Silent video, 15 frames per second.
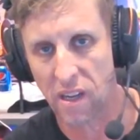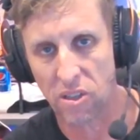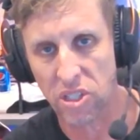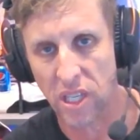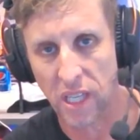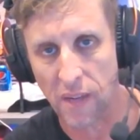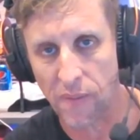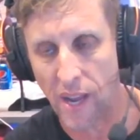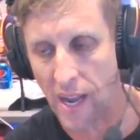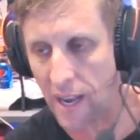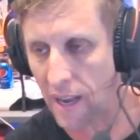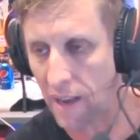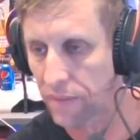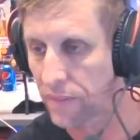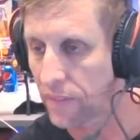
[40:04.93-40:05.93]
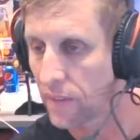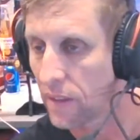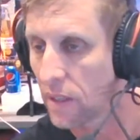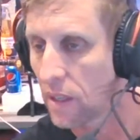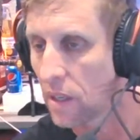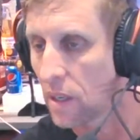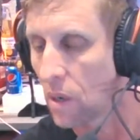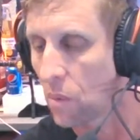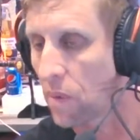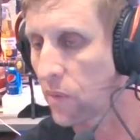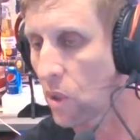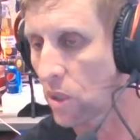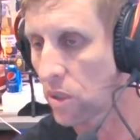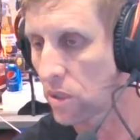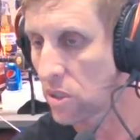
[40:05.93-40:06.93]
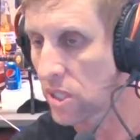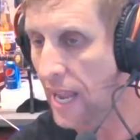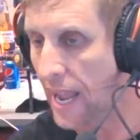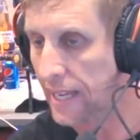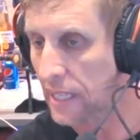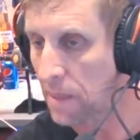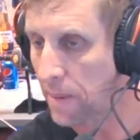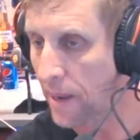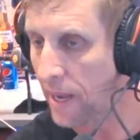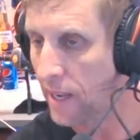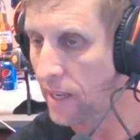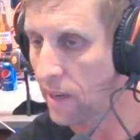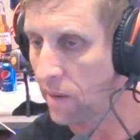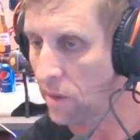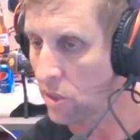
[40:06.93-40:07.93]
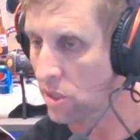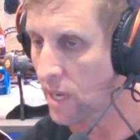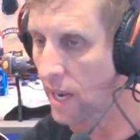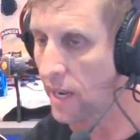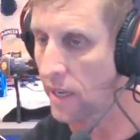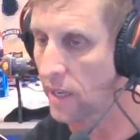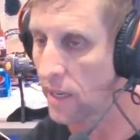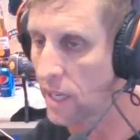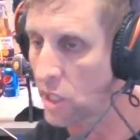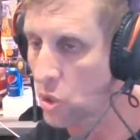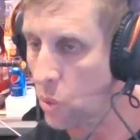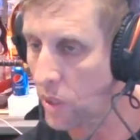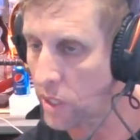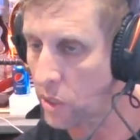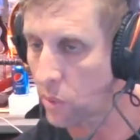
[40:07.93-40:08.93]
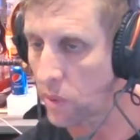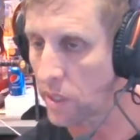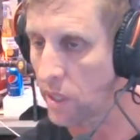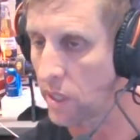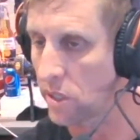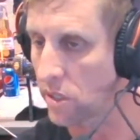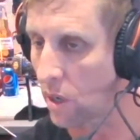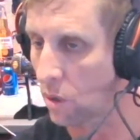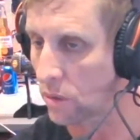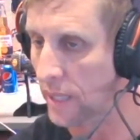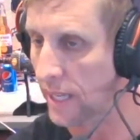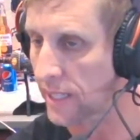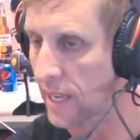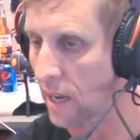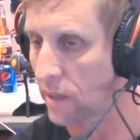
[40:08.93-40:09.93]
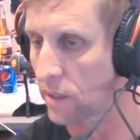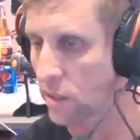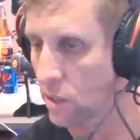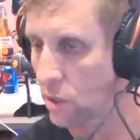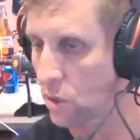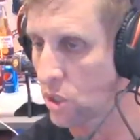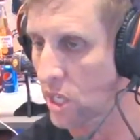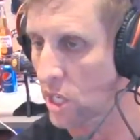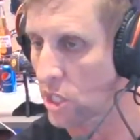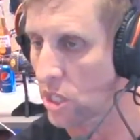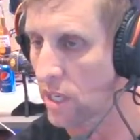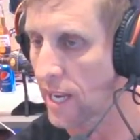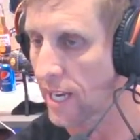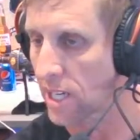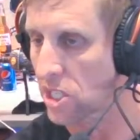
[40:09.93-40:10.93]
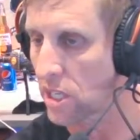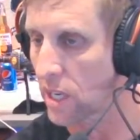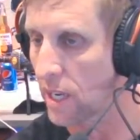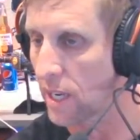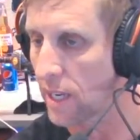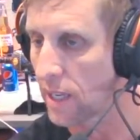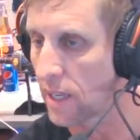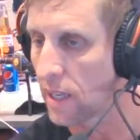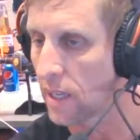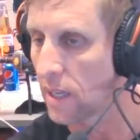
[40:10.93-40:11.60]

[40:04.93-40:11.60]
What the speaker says: I was going to give you half. We've got Zachy Bear here who's saying he's 23 years old. They'd go into the U session next year.